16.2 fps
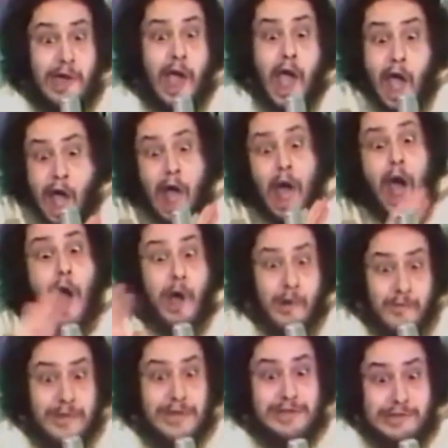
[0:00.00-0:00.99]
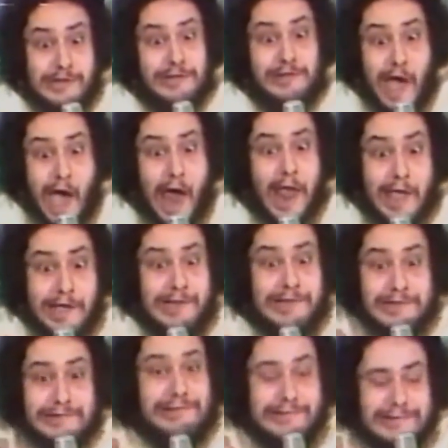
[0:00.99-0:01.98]
there were no cash
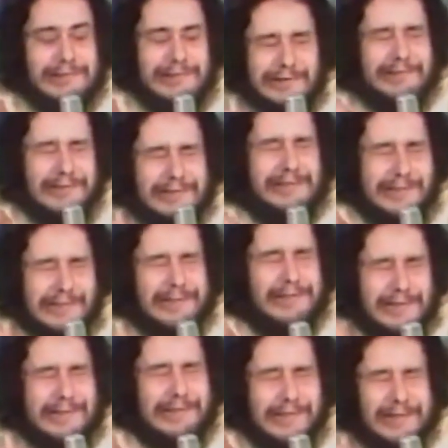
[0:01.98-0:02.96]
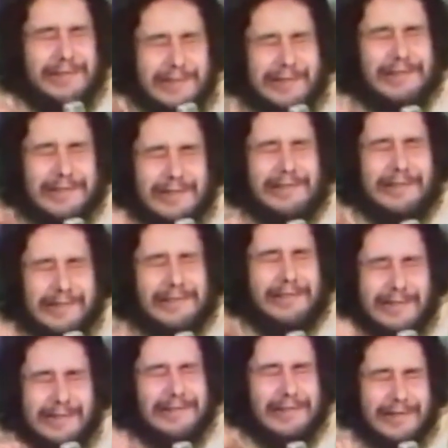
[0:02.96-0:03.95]
prizes or contracts to be won from this
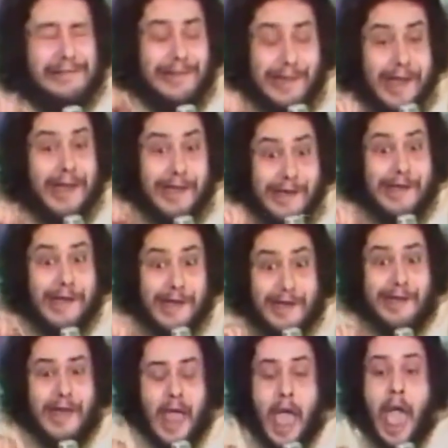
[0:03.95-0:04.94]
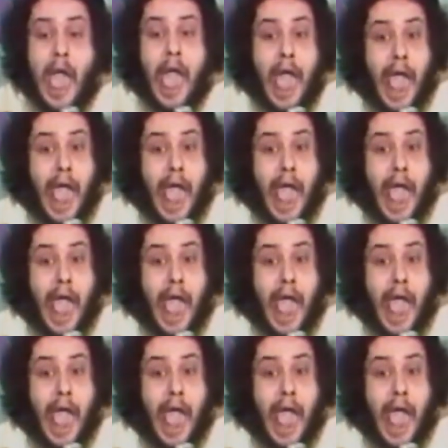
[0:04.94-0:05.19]
show. Appearing on it